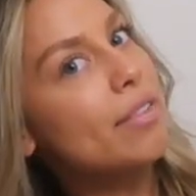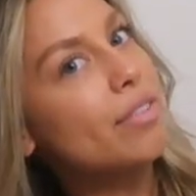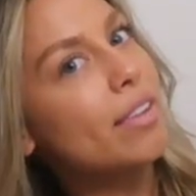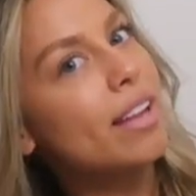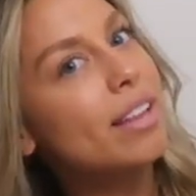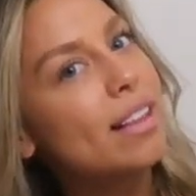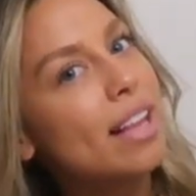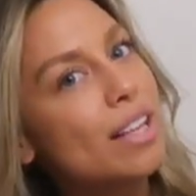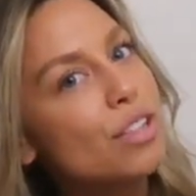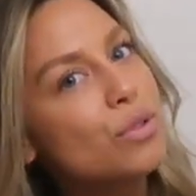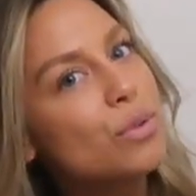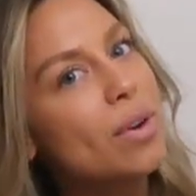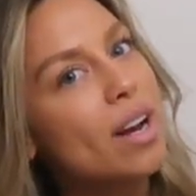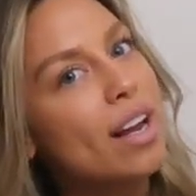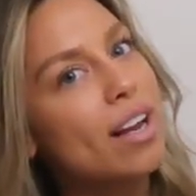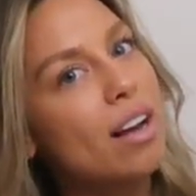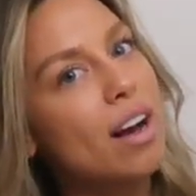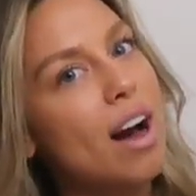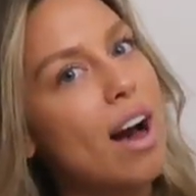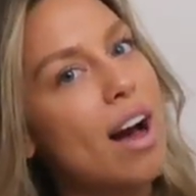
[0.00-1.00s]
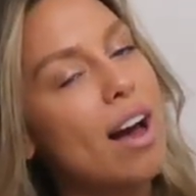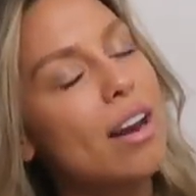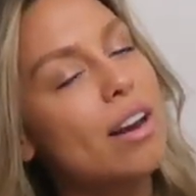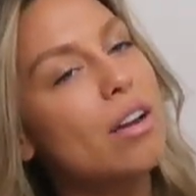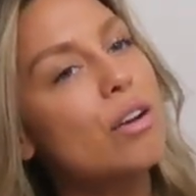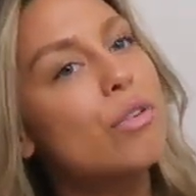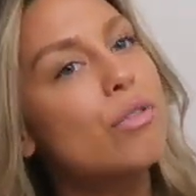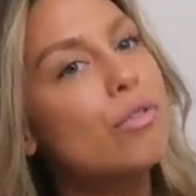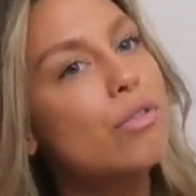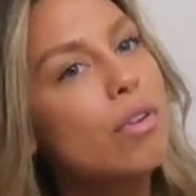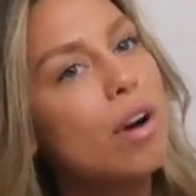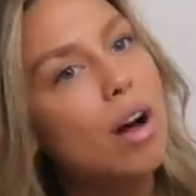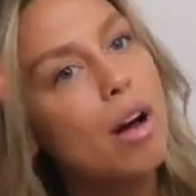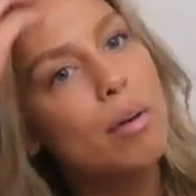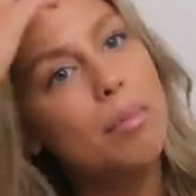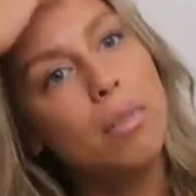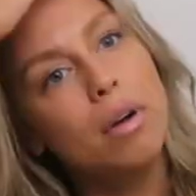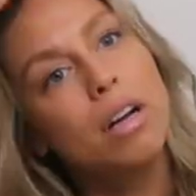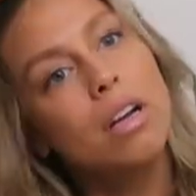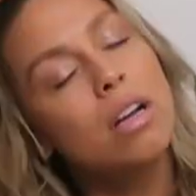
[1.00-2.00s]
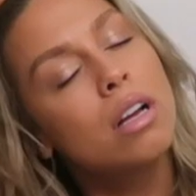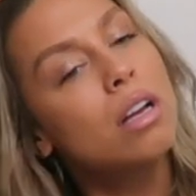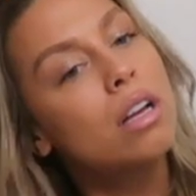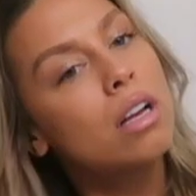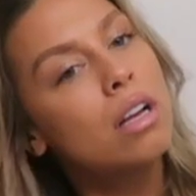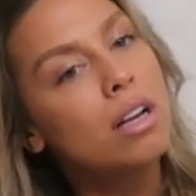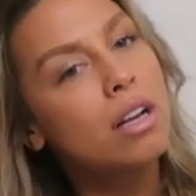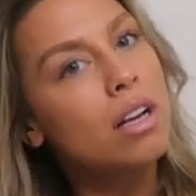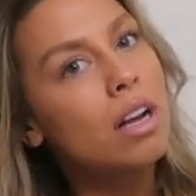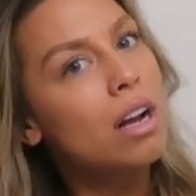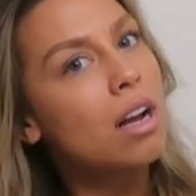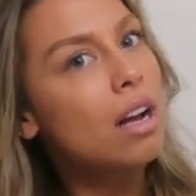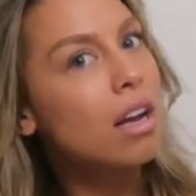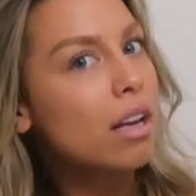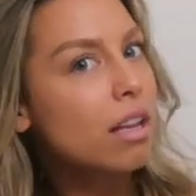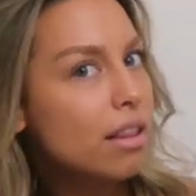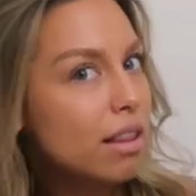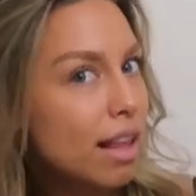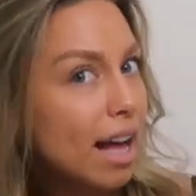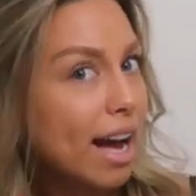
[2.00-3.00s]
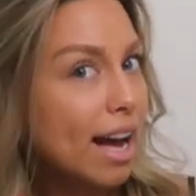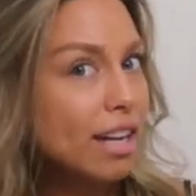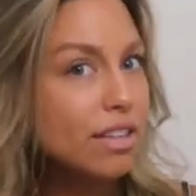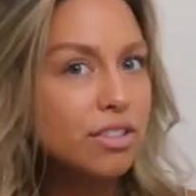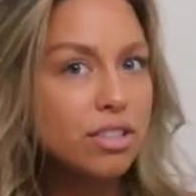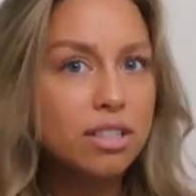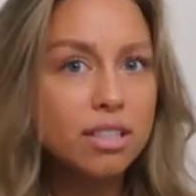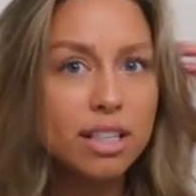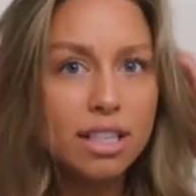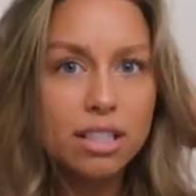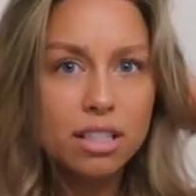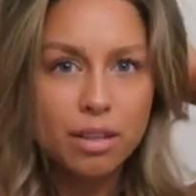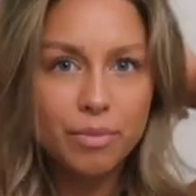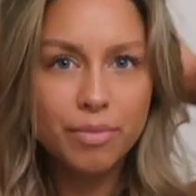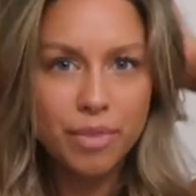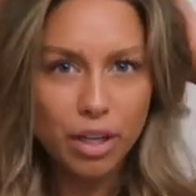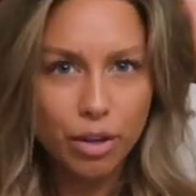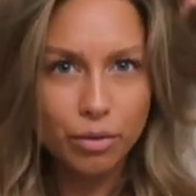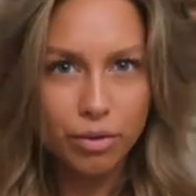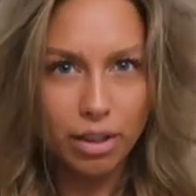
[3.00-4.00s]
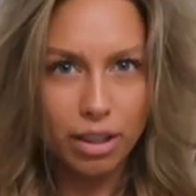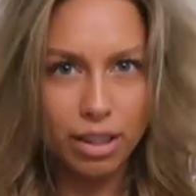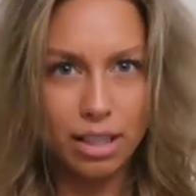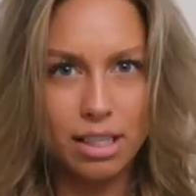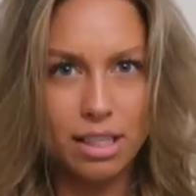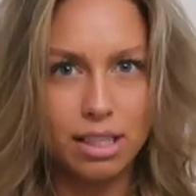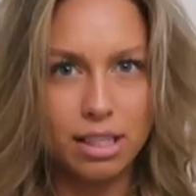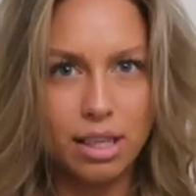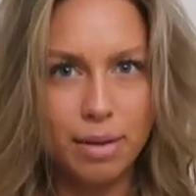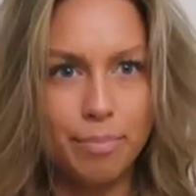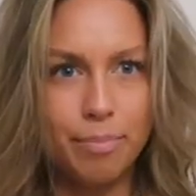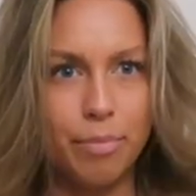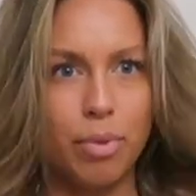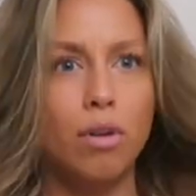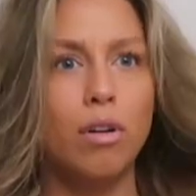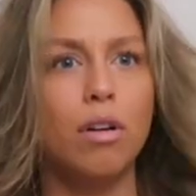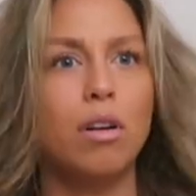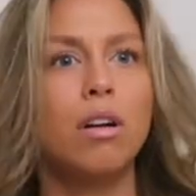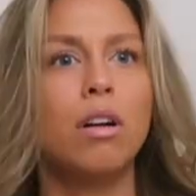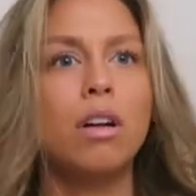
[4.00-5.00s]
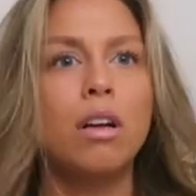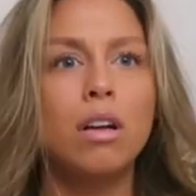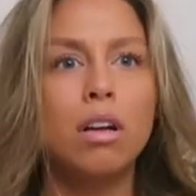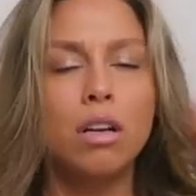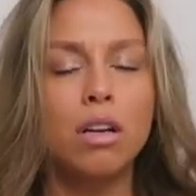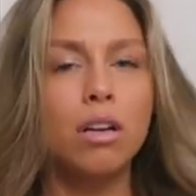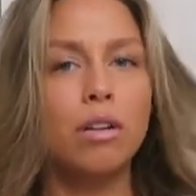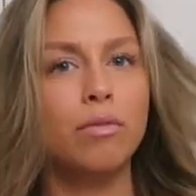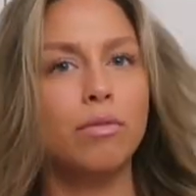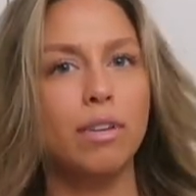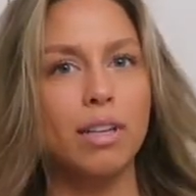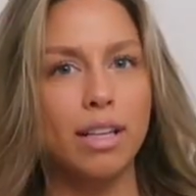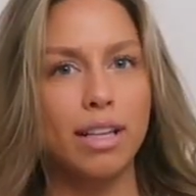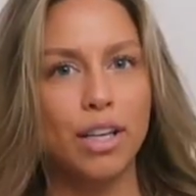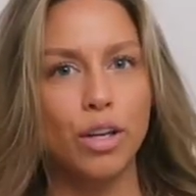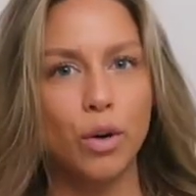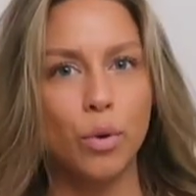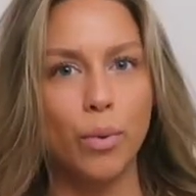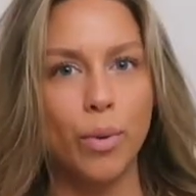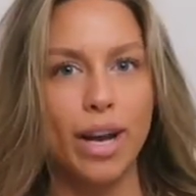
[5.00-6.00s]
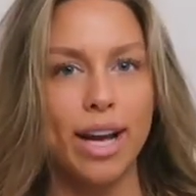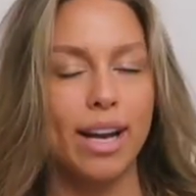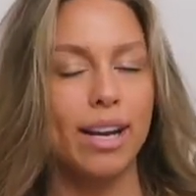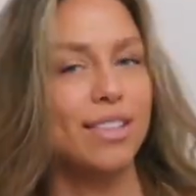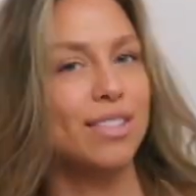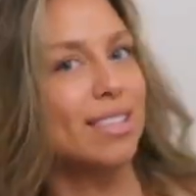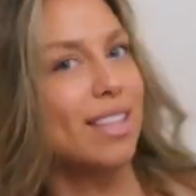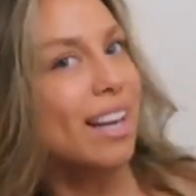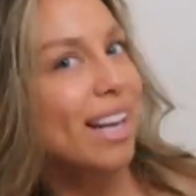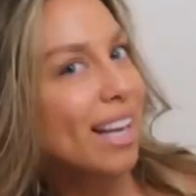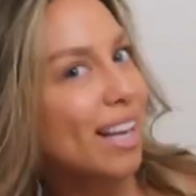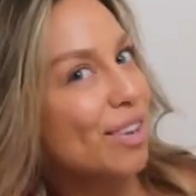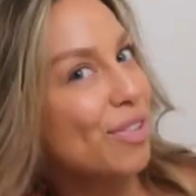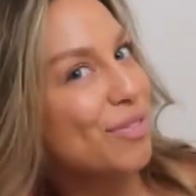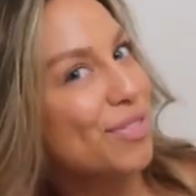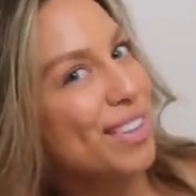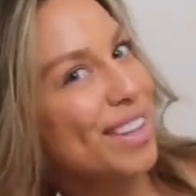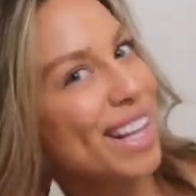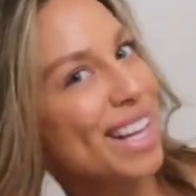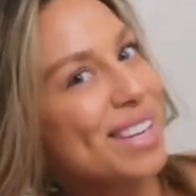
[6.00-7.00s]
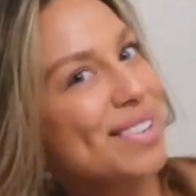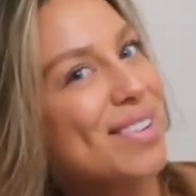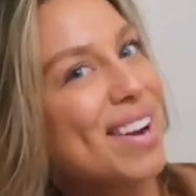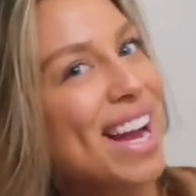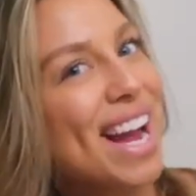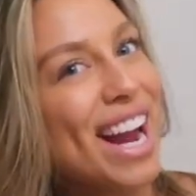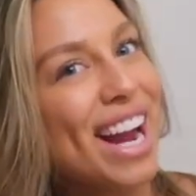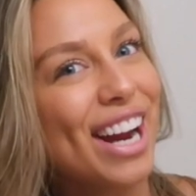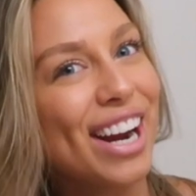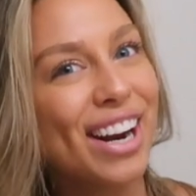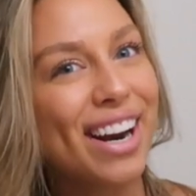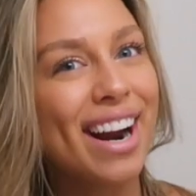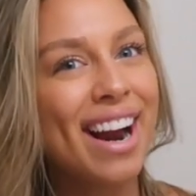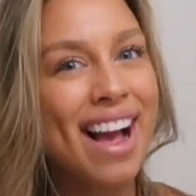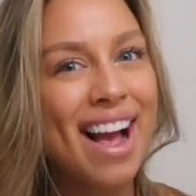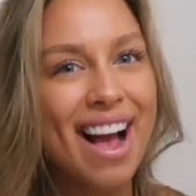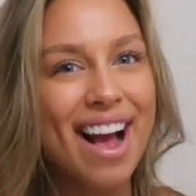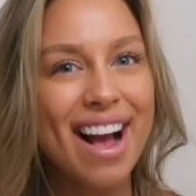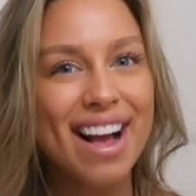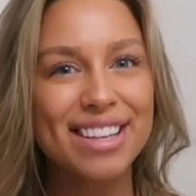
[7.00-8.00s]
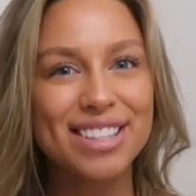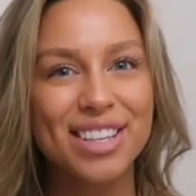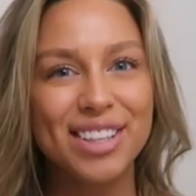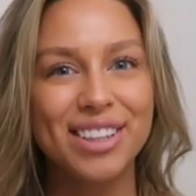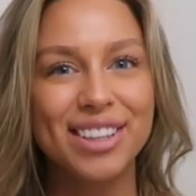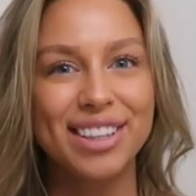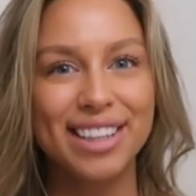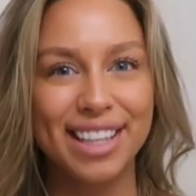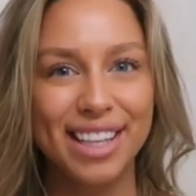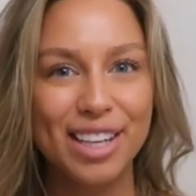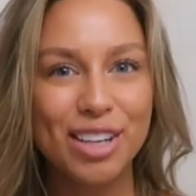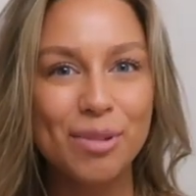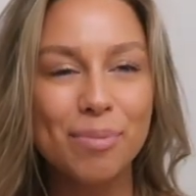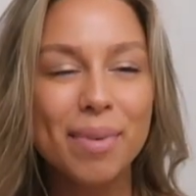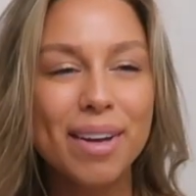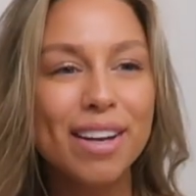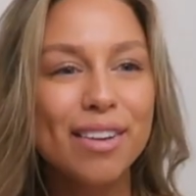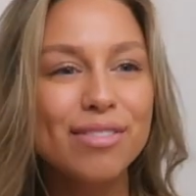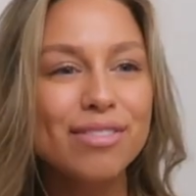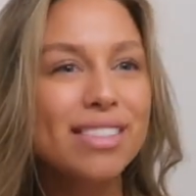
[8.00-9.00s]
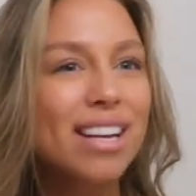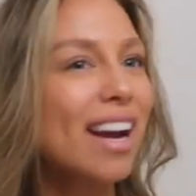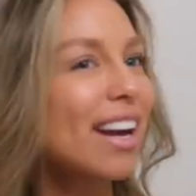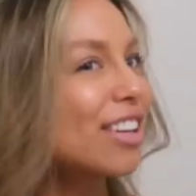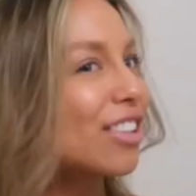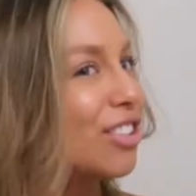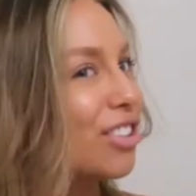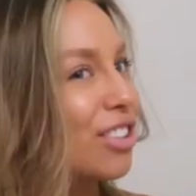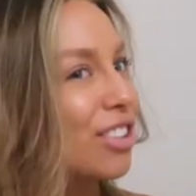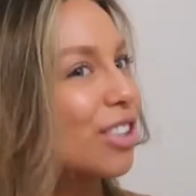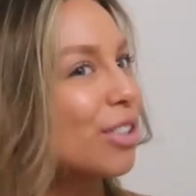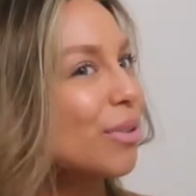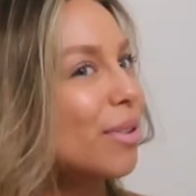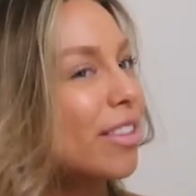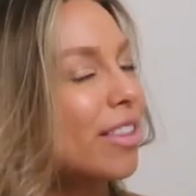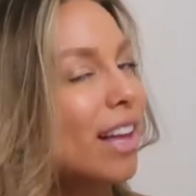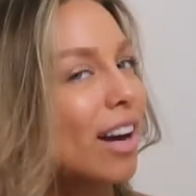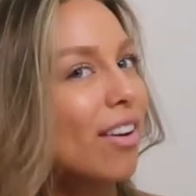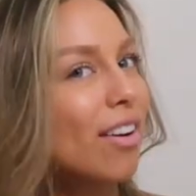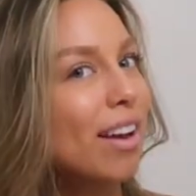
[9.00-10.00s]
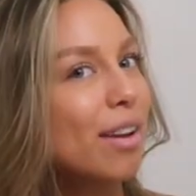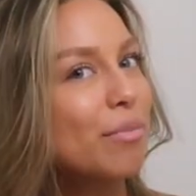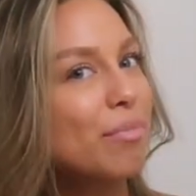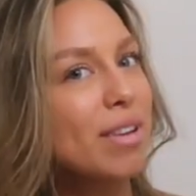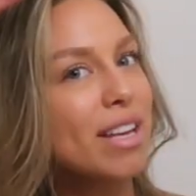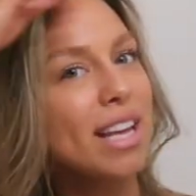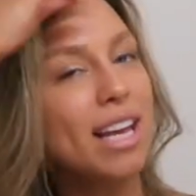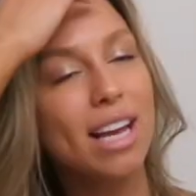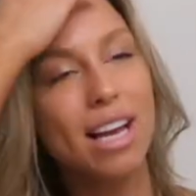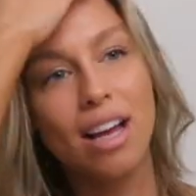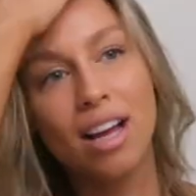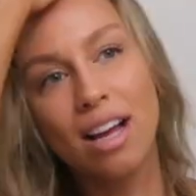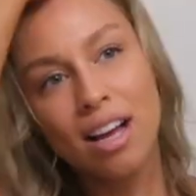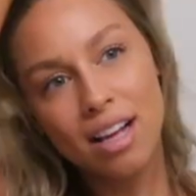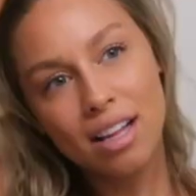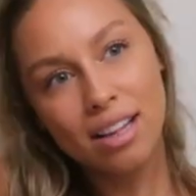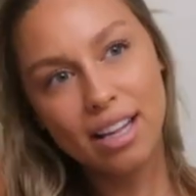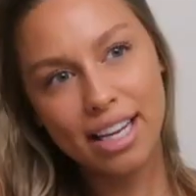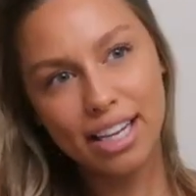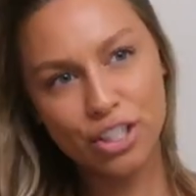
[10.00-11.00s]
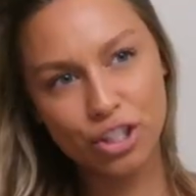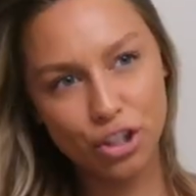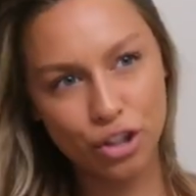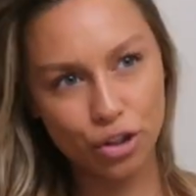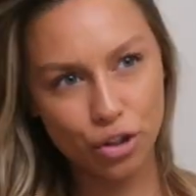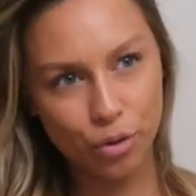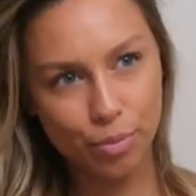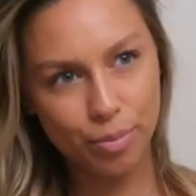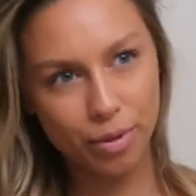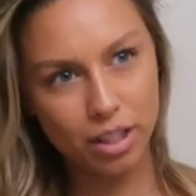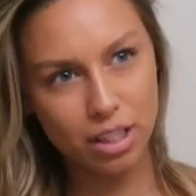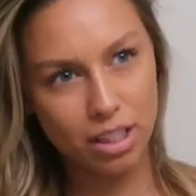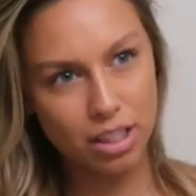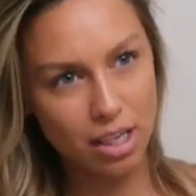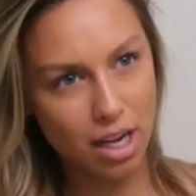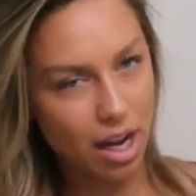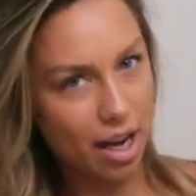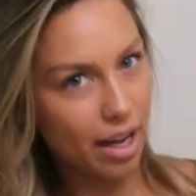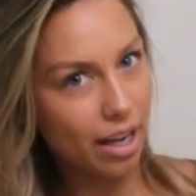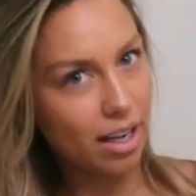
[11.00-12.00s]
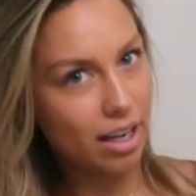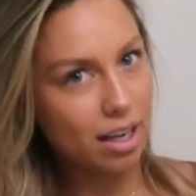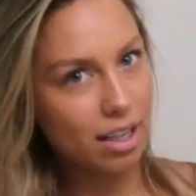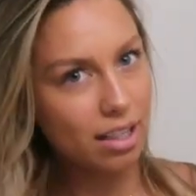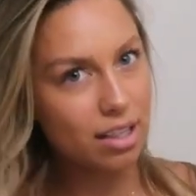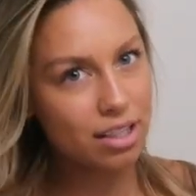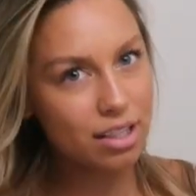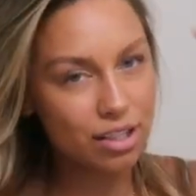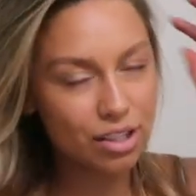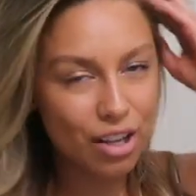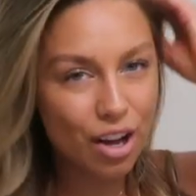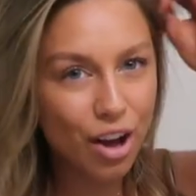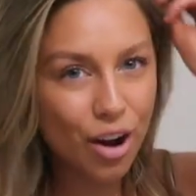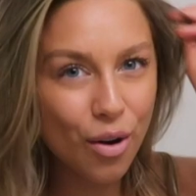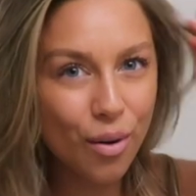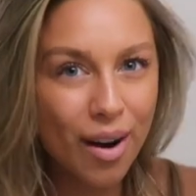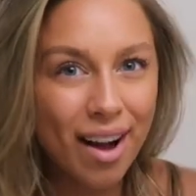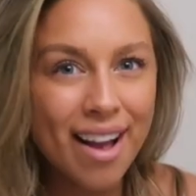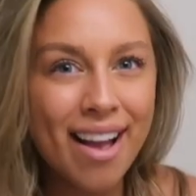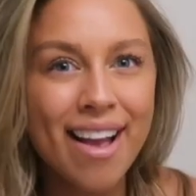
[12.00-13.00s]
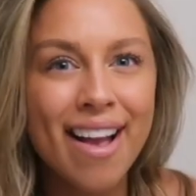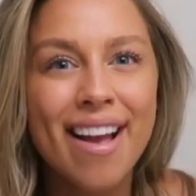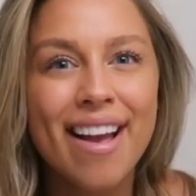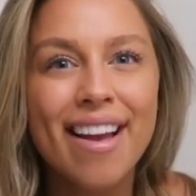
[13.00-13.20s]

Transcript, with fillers: I feel like that's what I got from that. Just like something really simple, really quick, so that I can feel like my hair has a little bit of texture without it being like super done. So